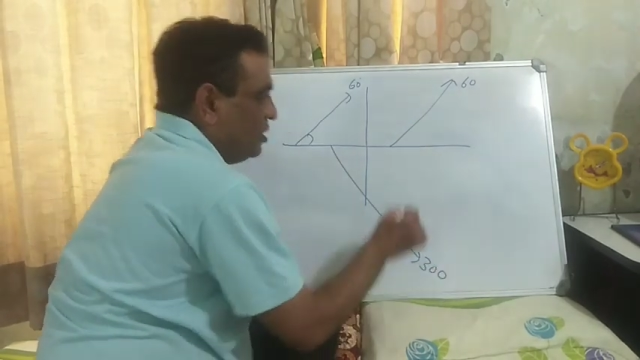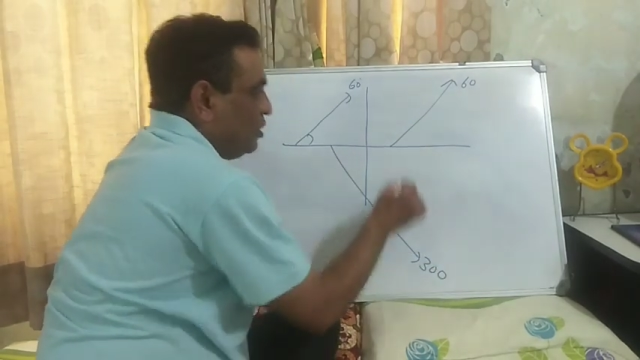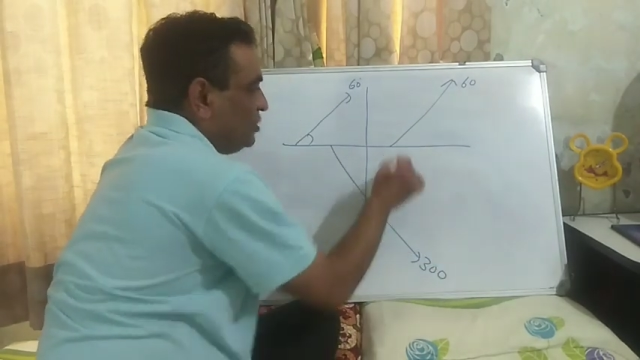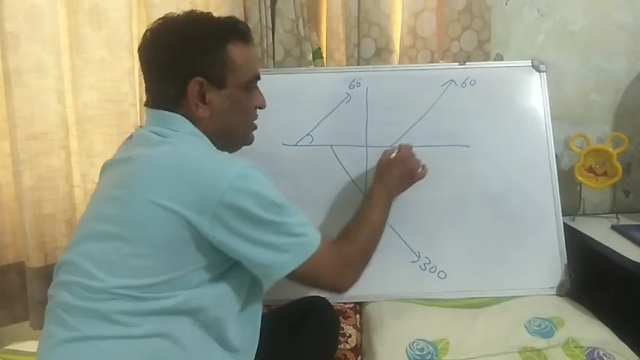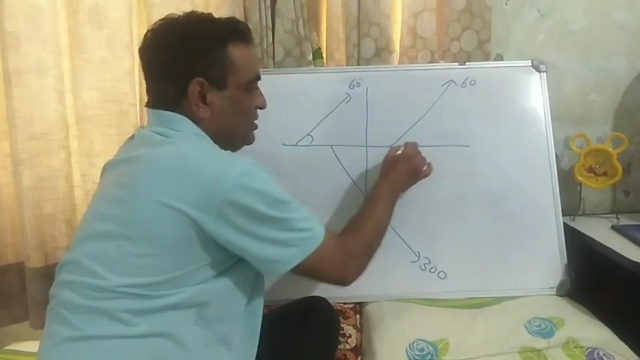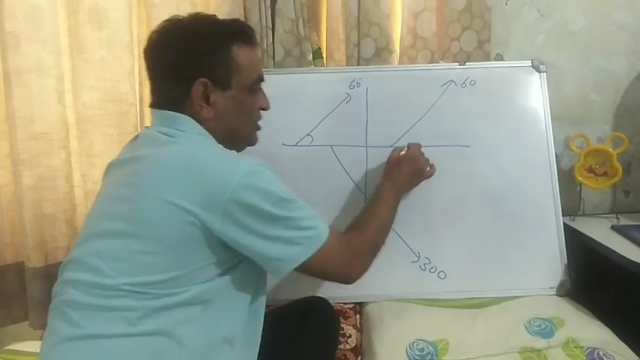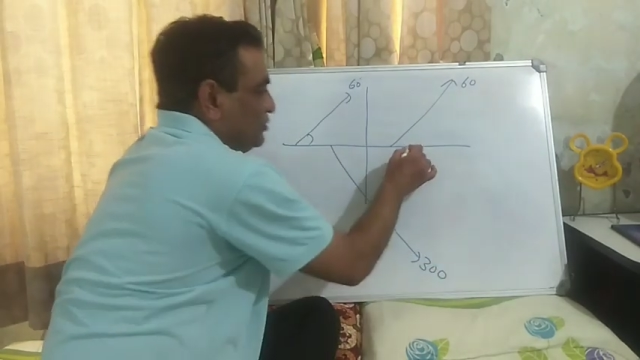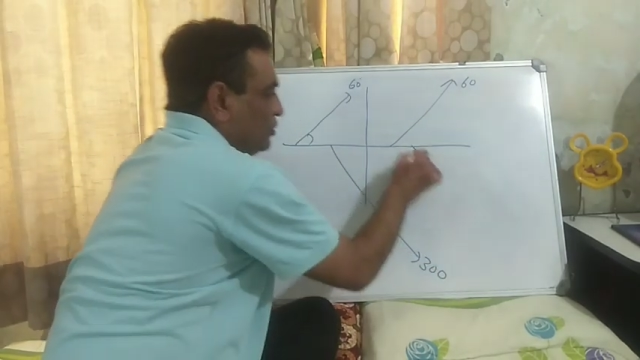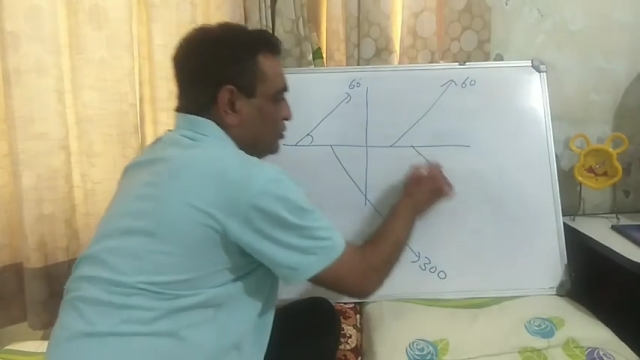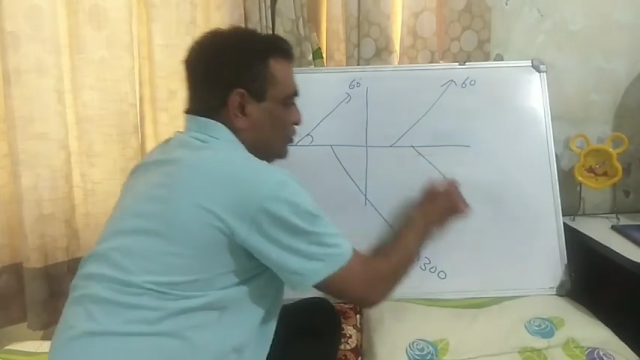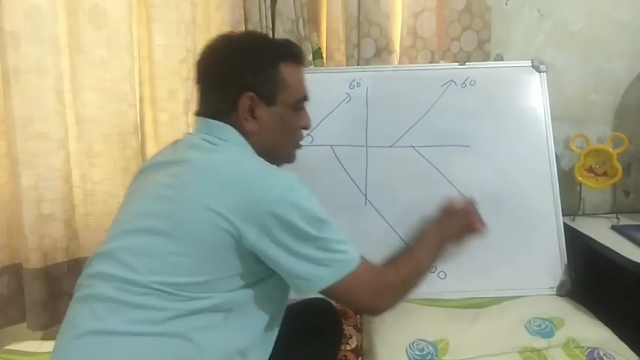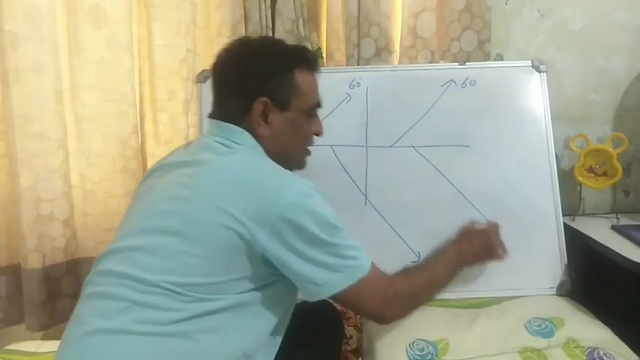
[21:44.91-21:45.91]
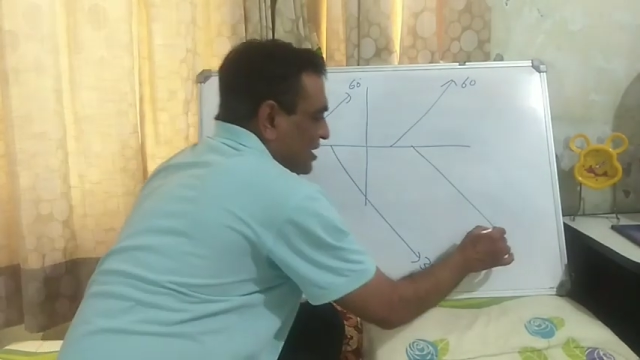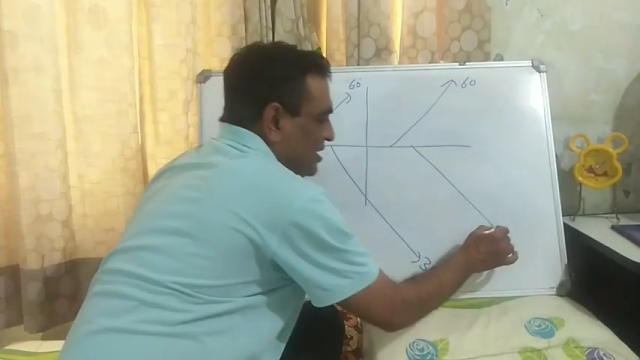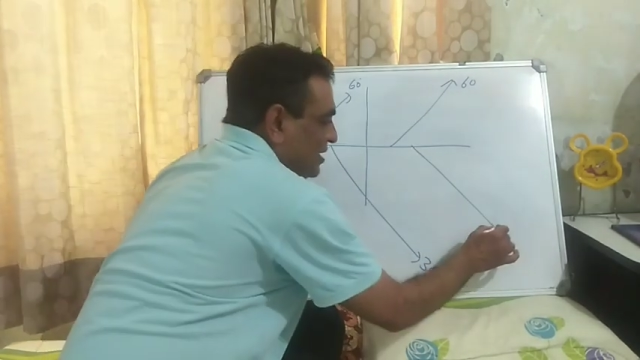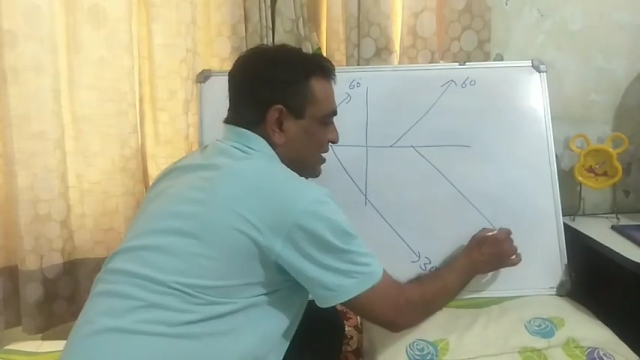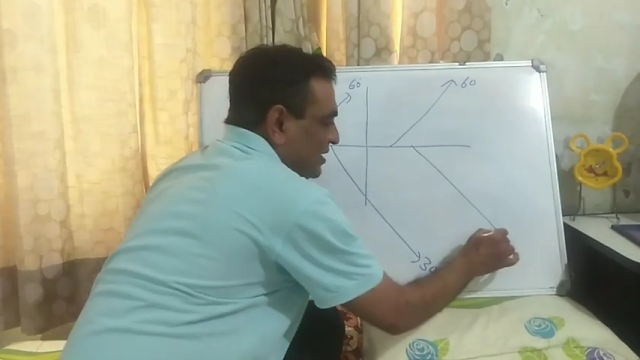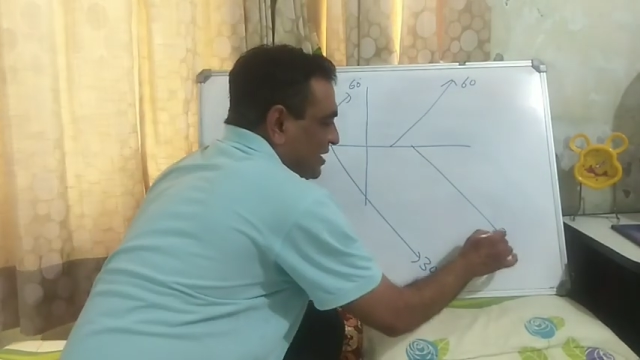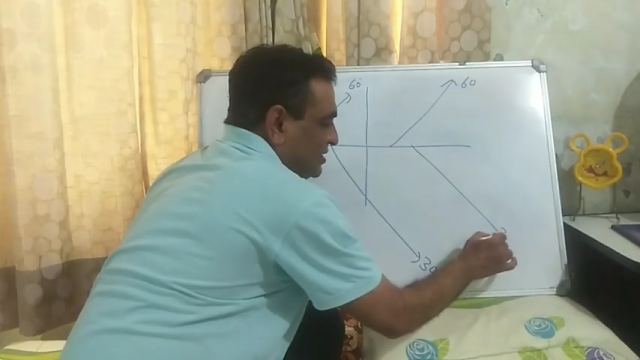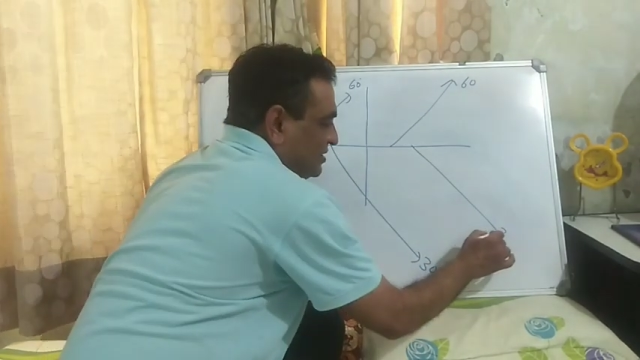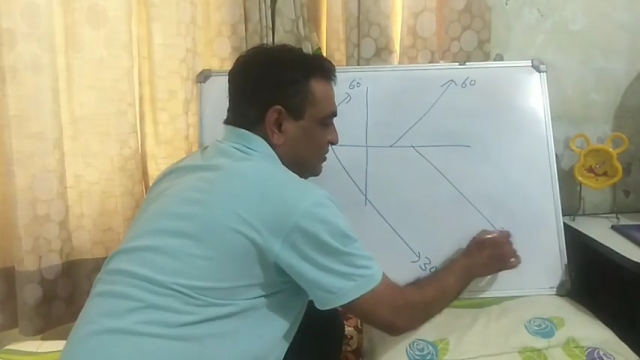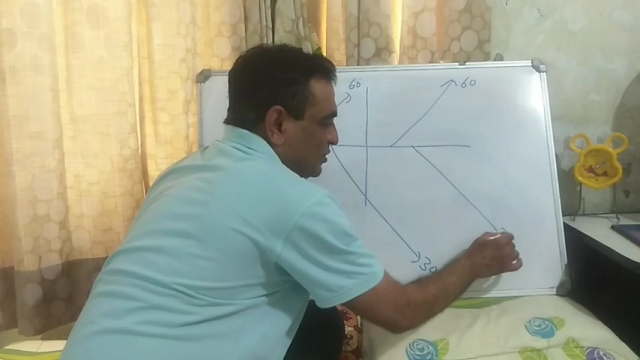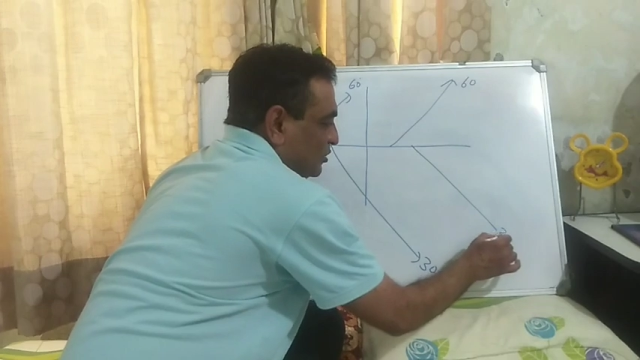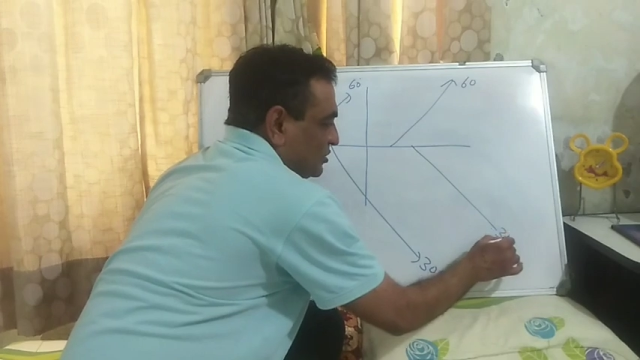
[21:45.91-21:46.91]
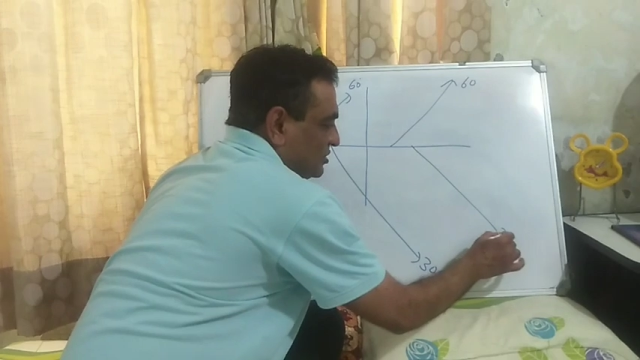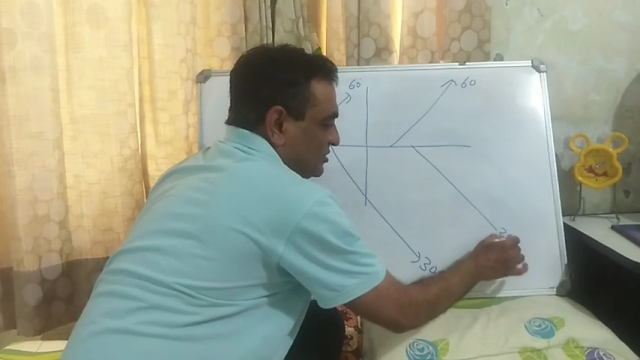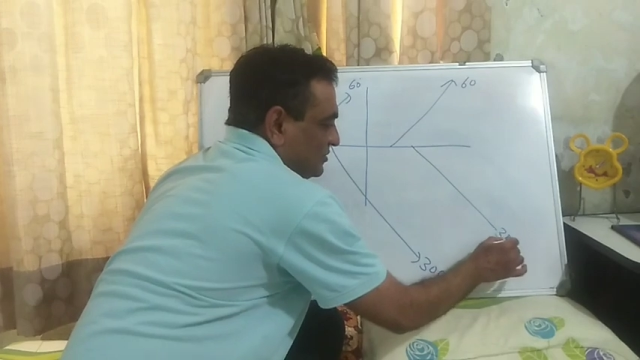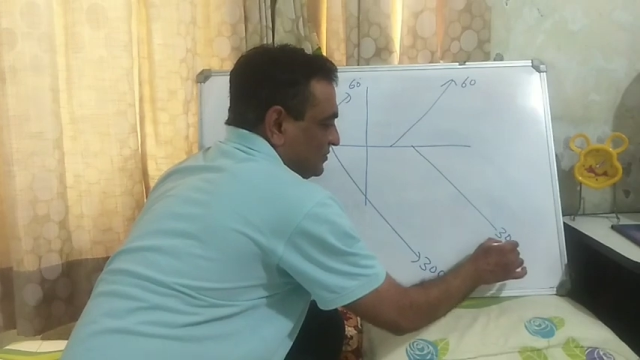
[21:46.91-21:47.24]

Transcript: Or this is also a 300 degree asymptote.